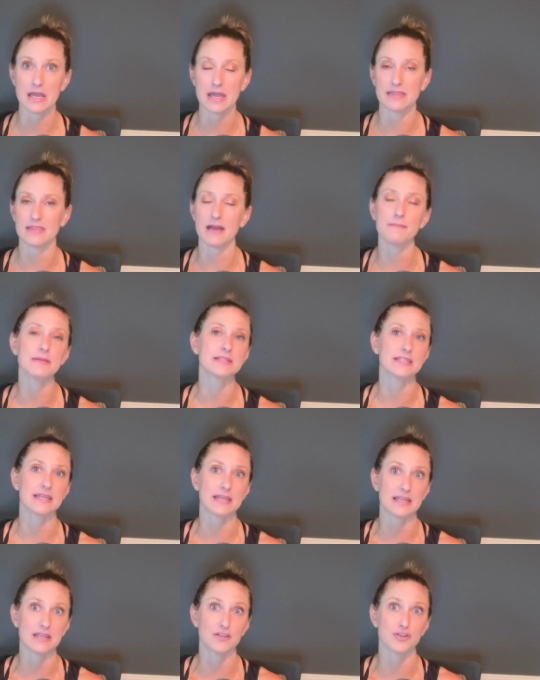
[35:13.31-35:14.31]
And that means
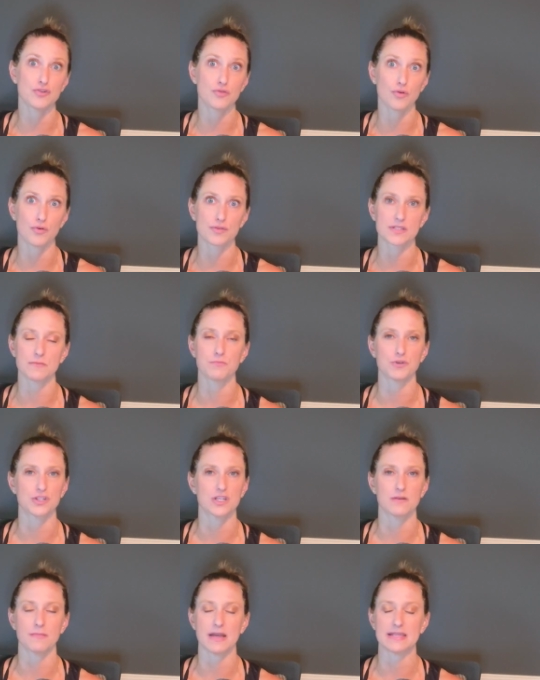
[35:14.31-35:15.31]
hitting new goals and
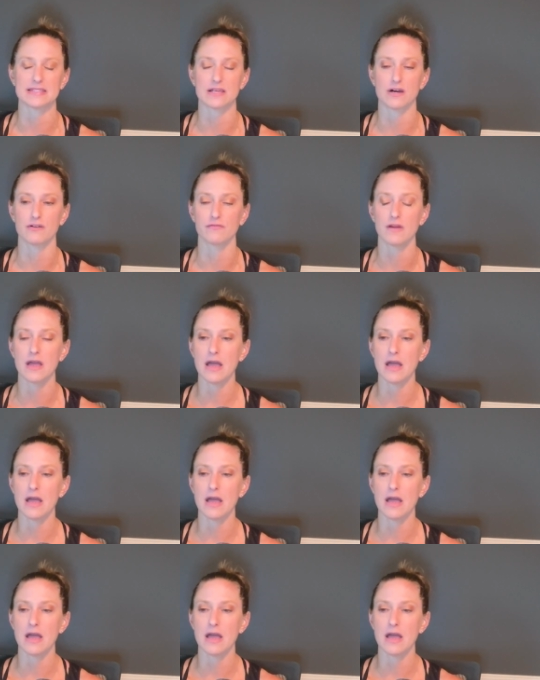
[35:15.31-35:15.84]
pushing myself.